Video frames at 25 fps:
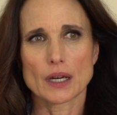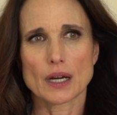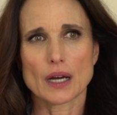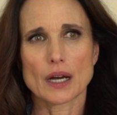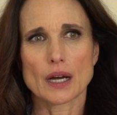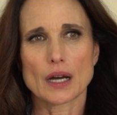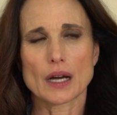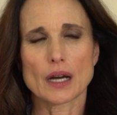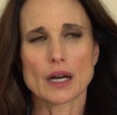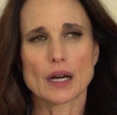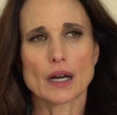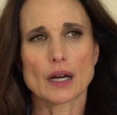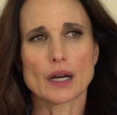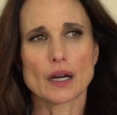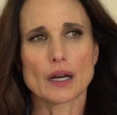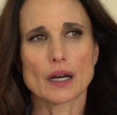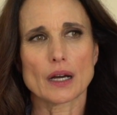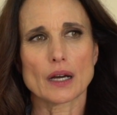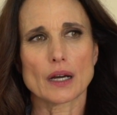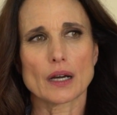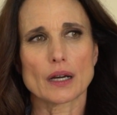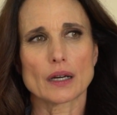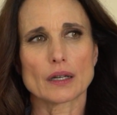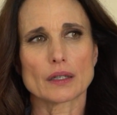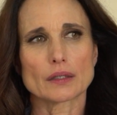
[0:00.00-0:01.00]

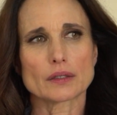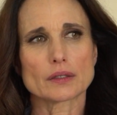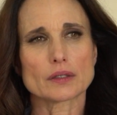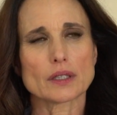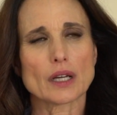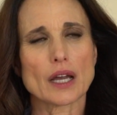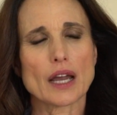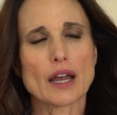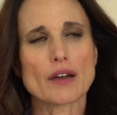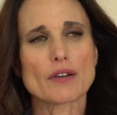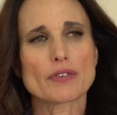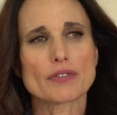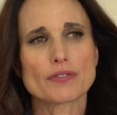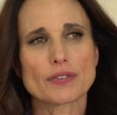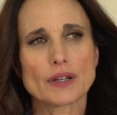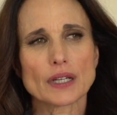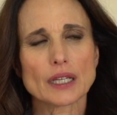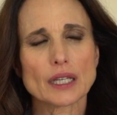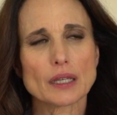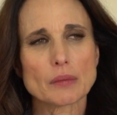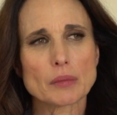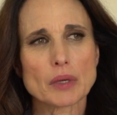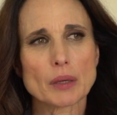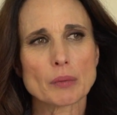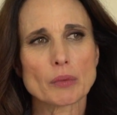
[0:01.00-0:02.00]
A
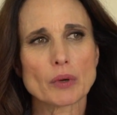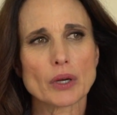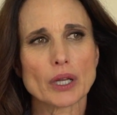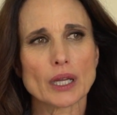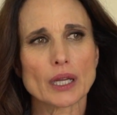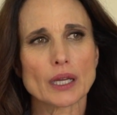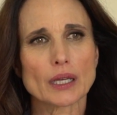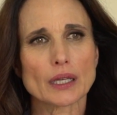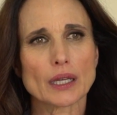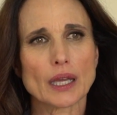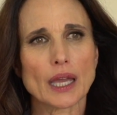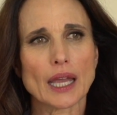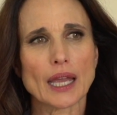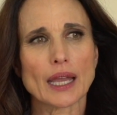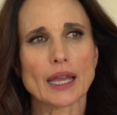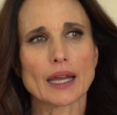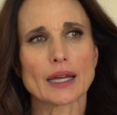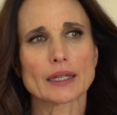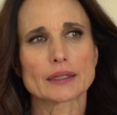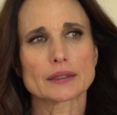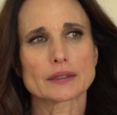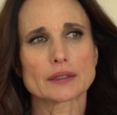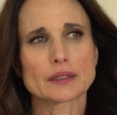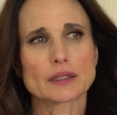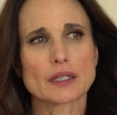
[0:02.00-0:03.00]
funny memory in
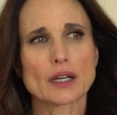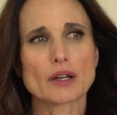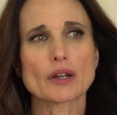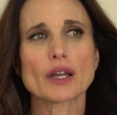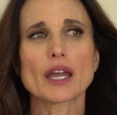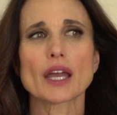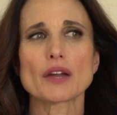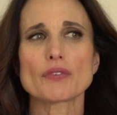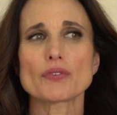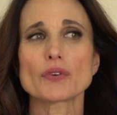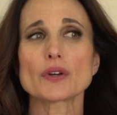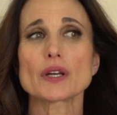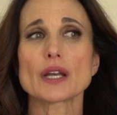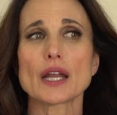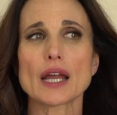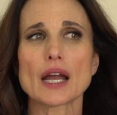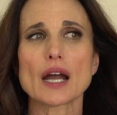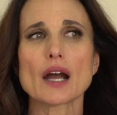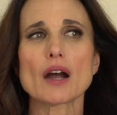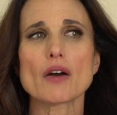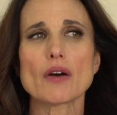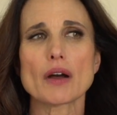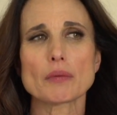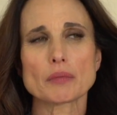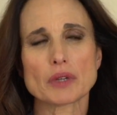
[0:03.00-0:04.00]
Cannes. Okay, for
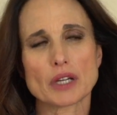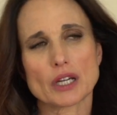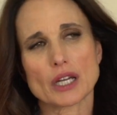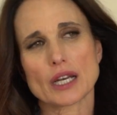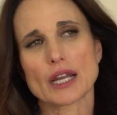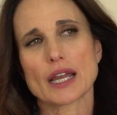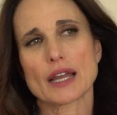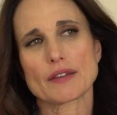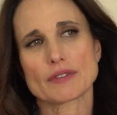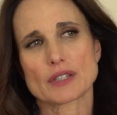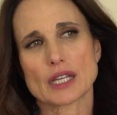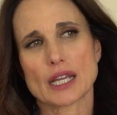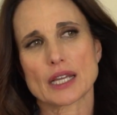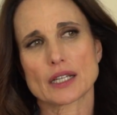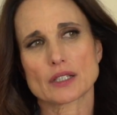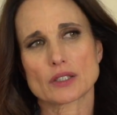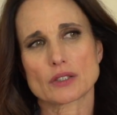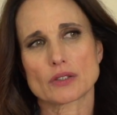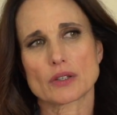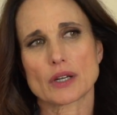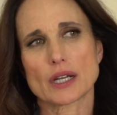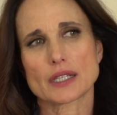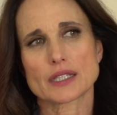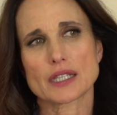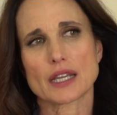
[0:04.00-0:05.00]
now, I'm going to have to
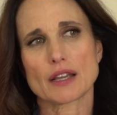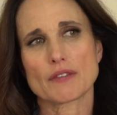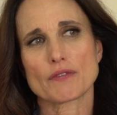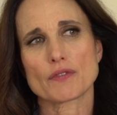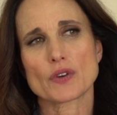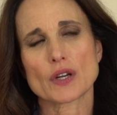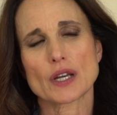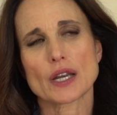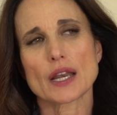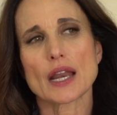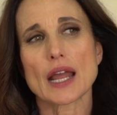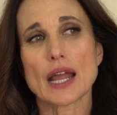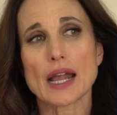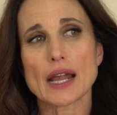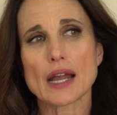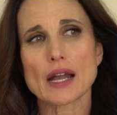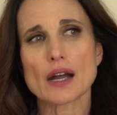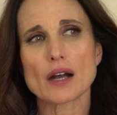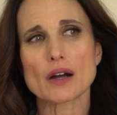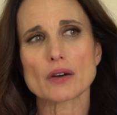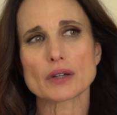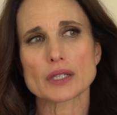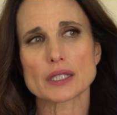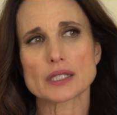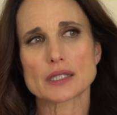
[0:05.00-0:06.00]
answer it. I say for
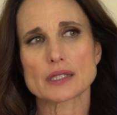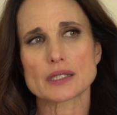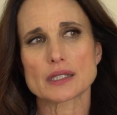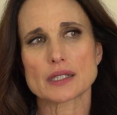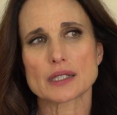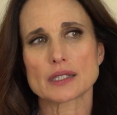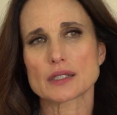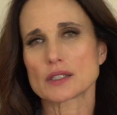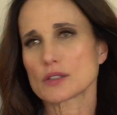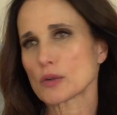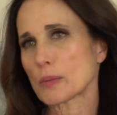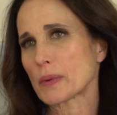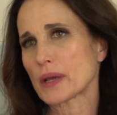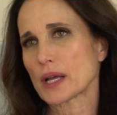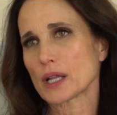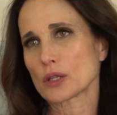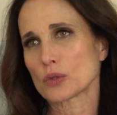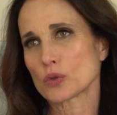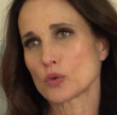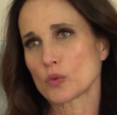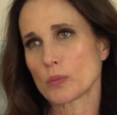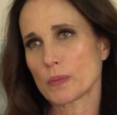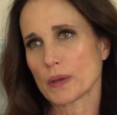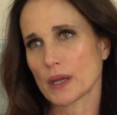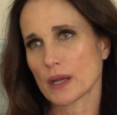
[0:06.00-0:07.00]
now, it's Isabelle
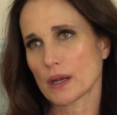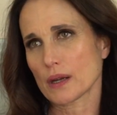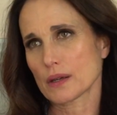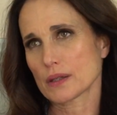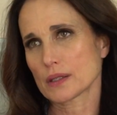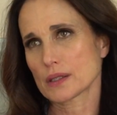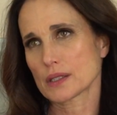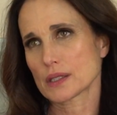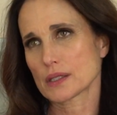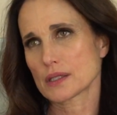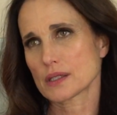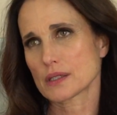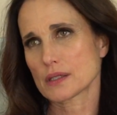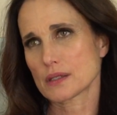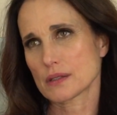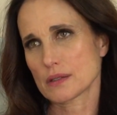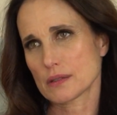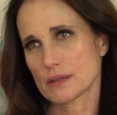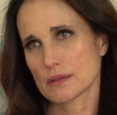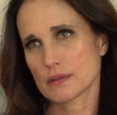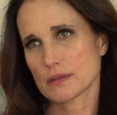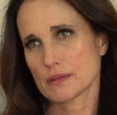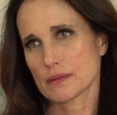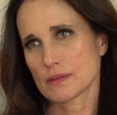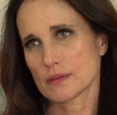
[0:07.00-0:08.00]
Huppert is
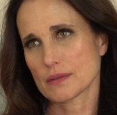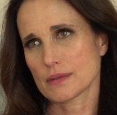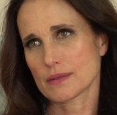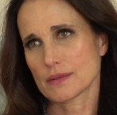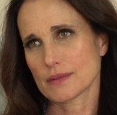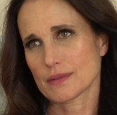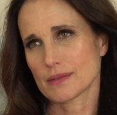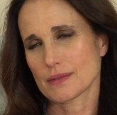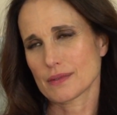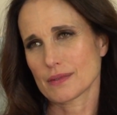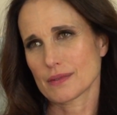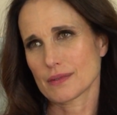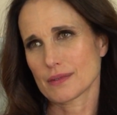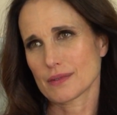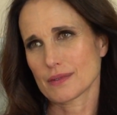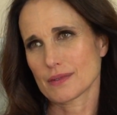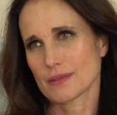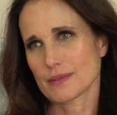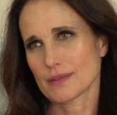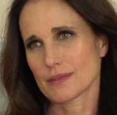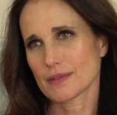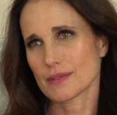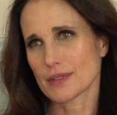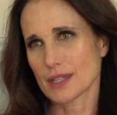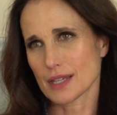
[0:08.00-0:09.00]

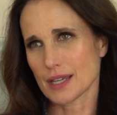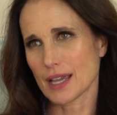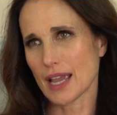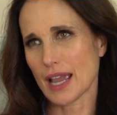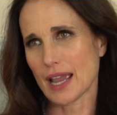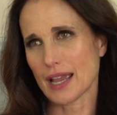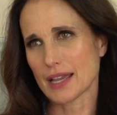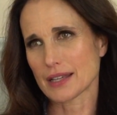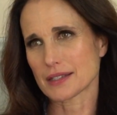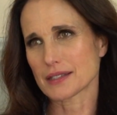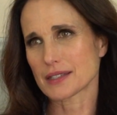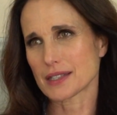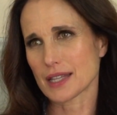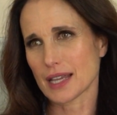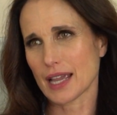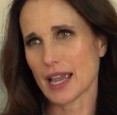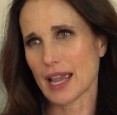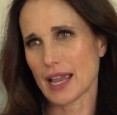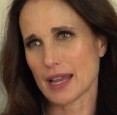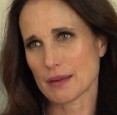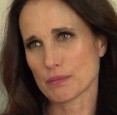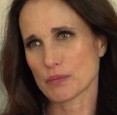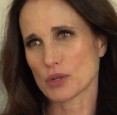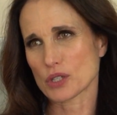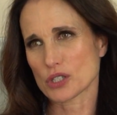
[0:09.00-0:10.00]
the Cannes
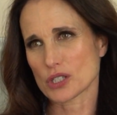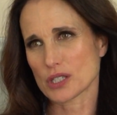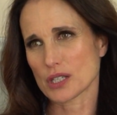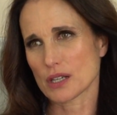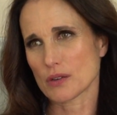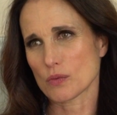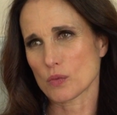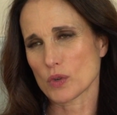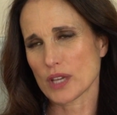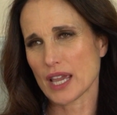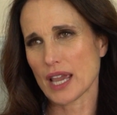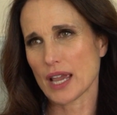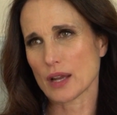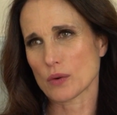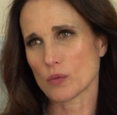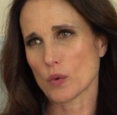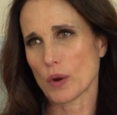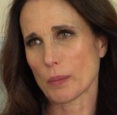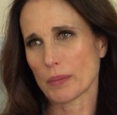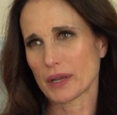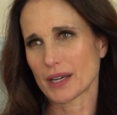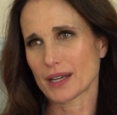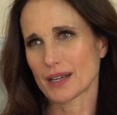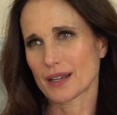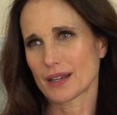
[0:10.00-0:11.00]
person, Cannes
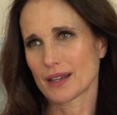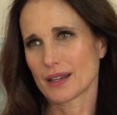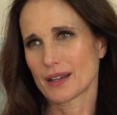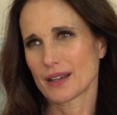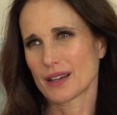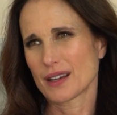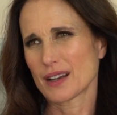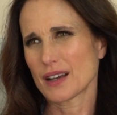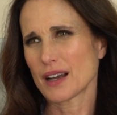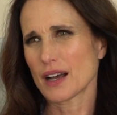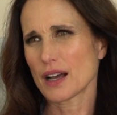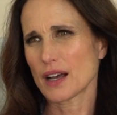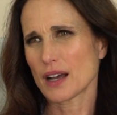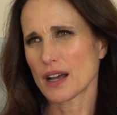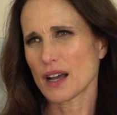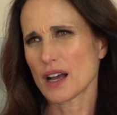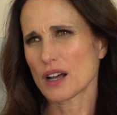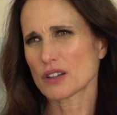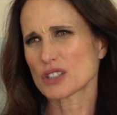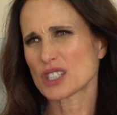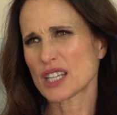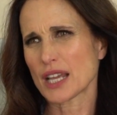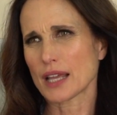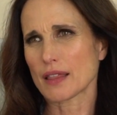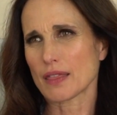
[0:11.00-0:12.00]
woman.
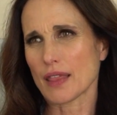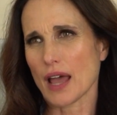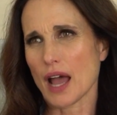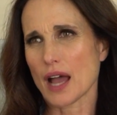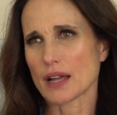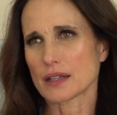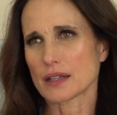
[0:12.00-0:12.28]
I'll take that.